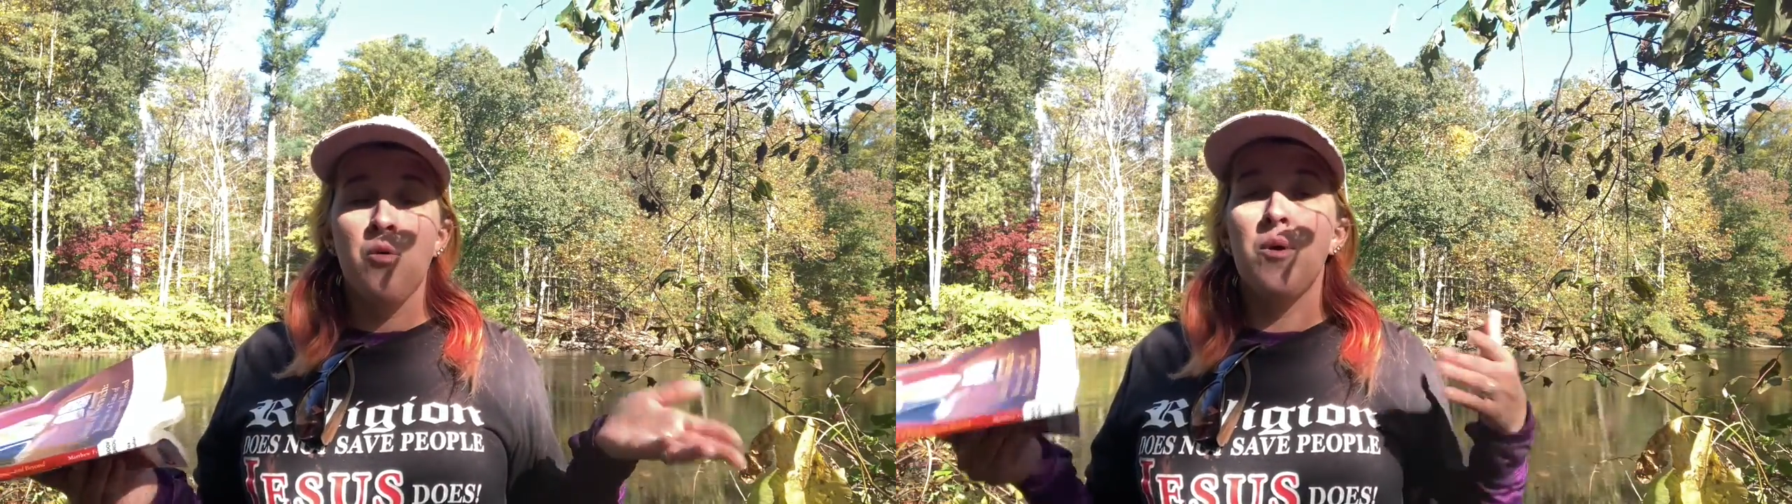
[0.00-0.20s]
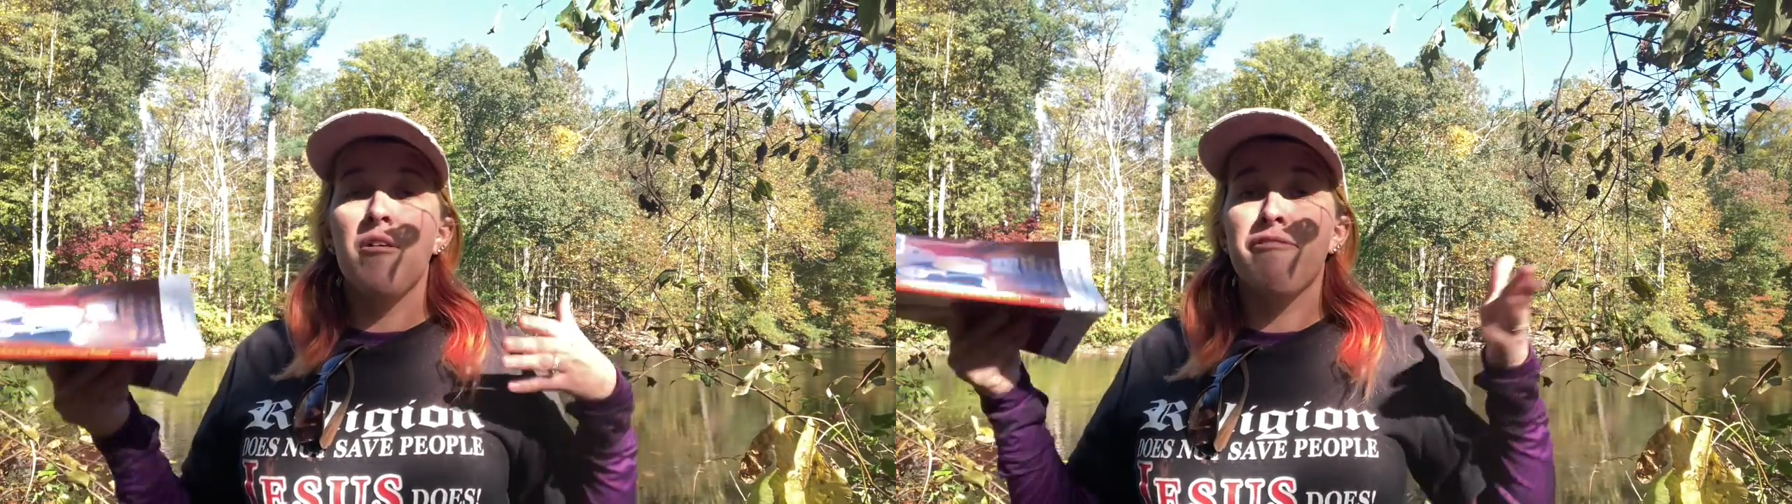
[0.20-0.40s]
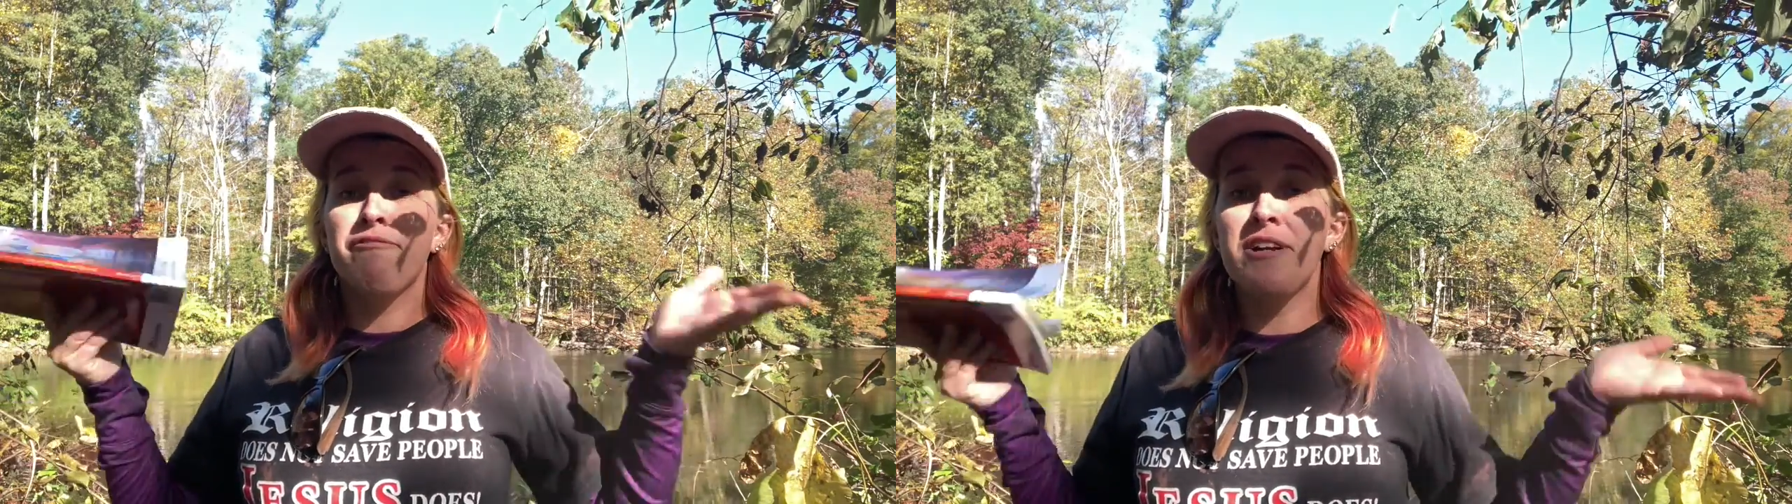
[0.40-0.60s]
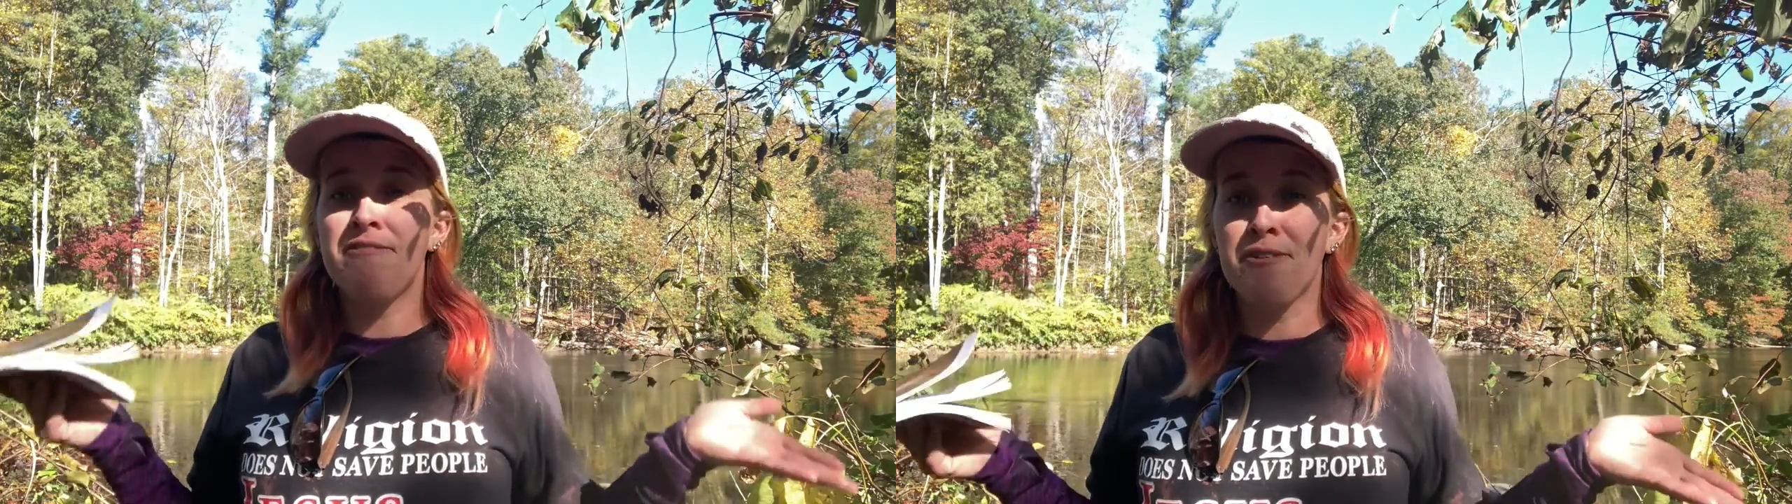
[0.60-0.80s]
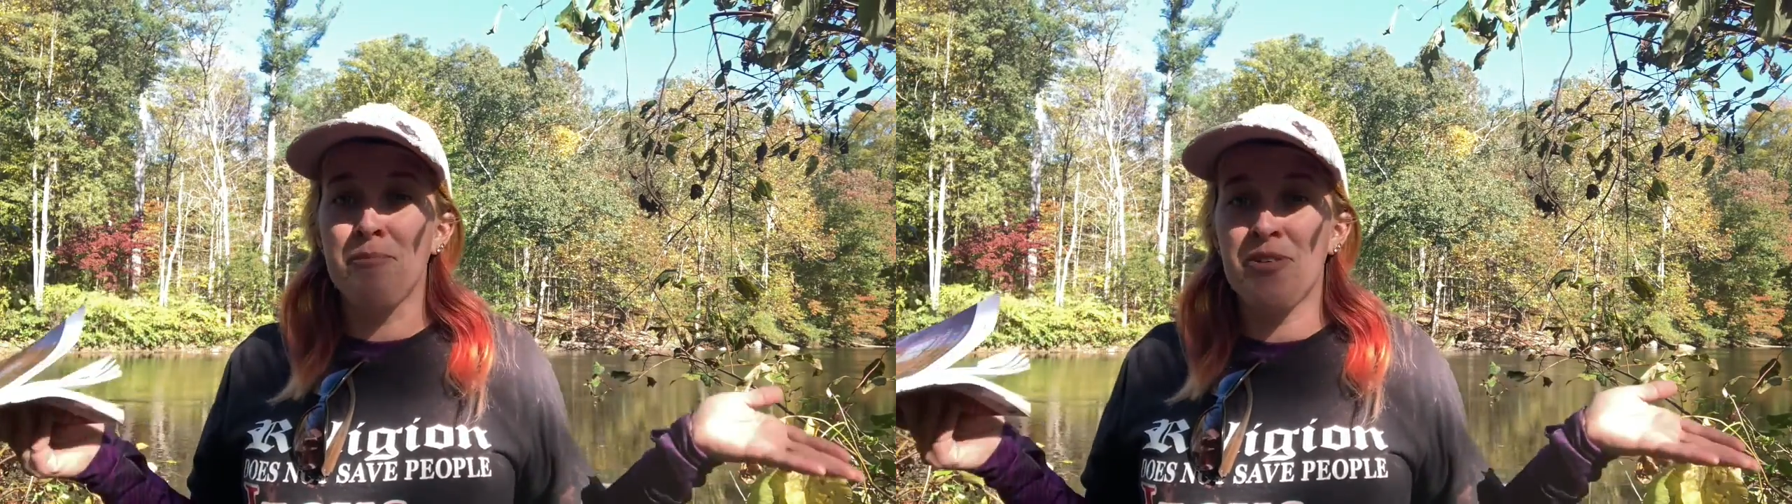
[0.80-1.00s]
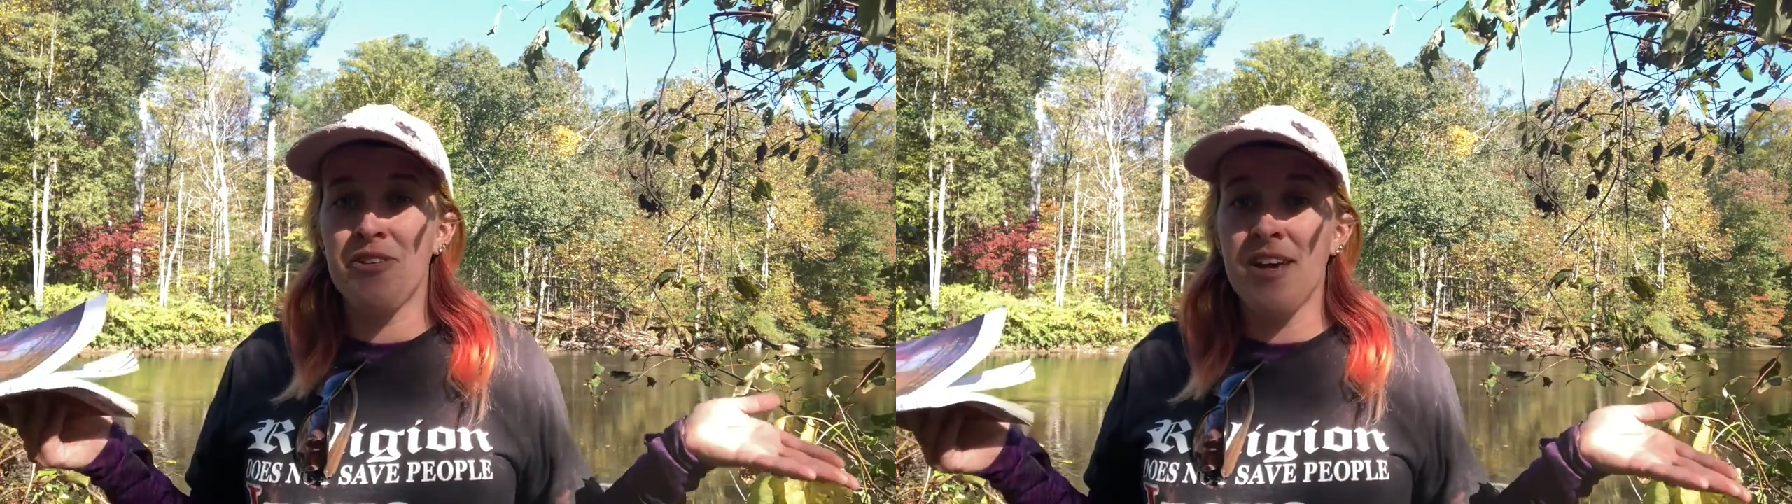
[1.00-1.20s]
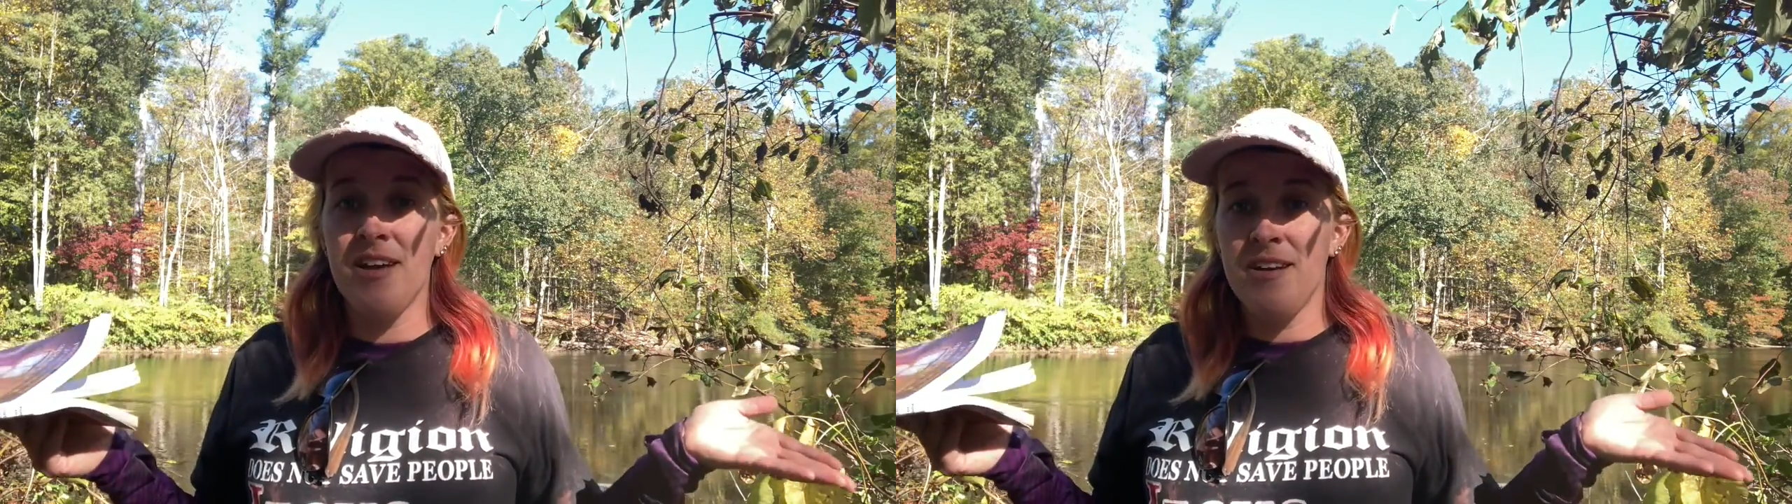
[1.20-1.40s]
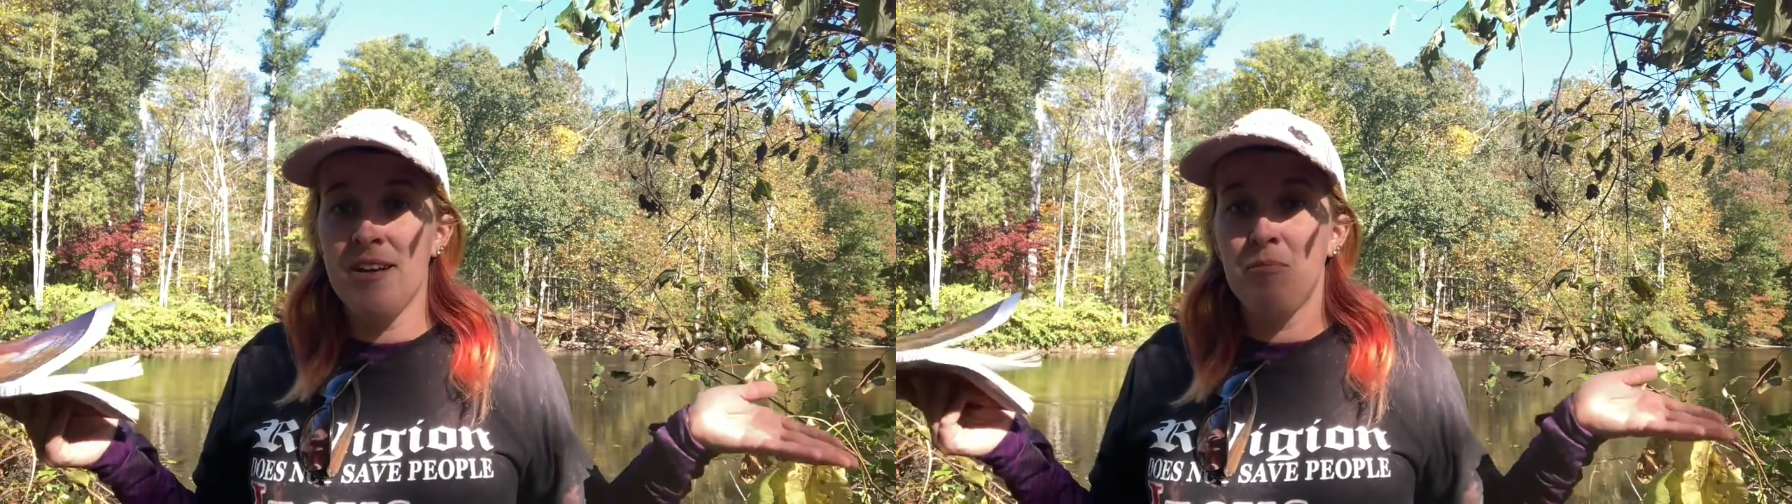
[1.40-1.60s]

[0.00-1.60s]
We are free from sin,